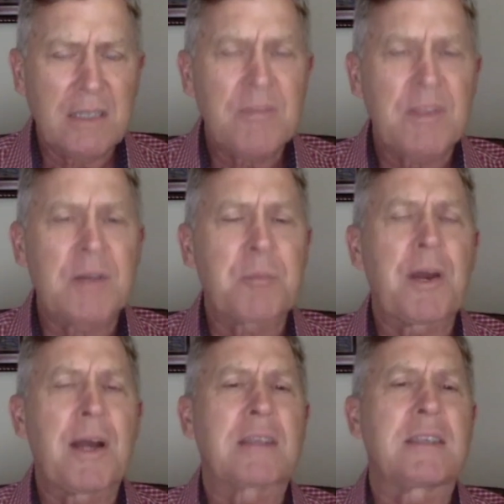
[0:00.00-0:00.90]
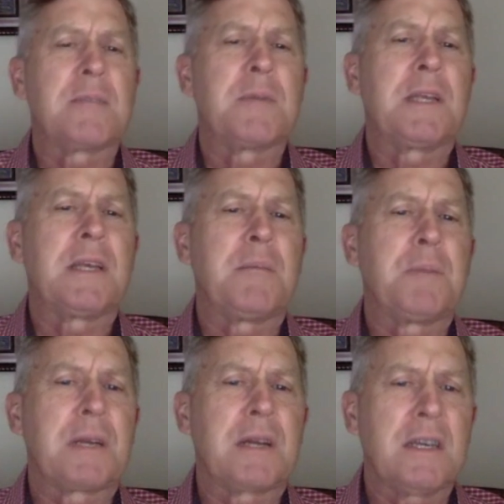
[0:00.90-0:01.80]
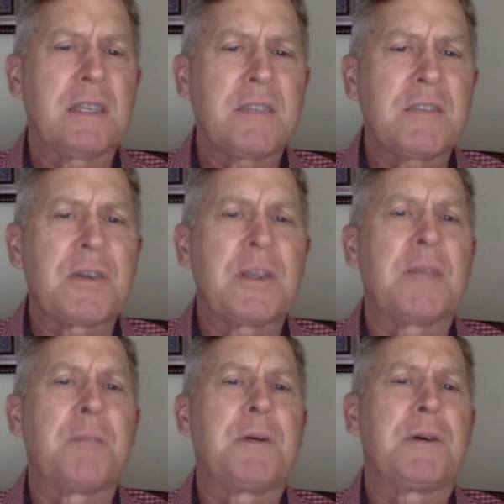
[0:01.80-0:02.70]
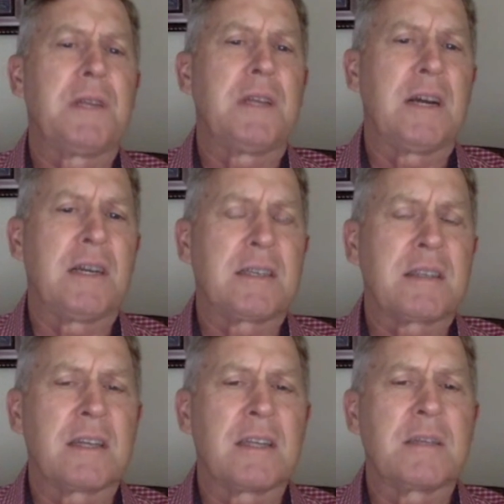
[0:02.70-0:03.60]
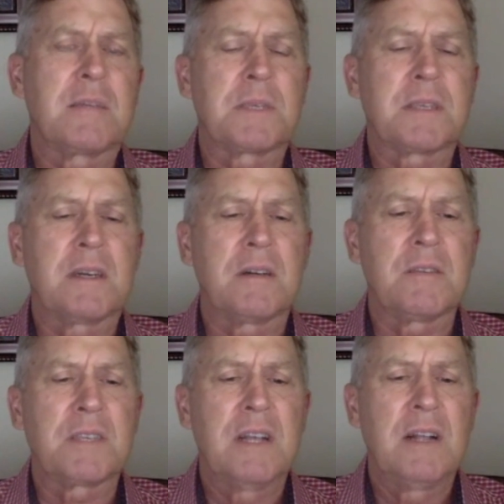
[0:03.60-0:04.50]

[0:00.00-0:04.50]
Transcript: of their proximity and because of their inability to isolate themselves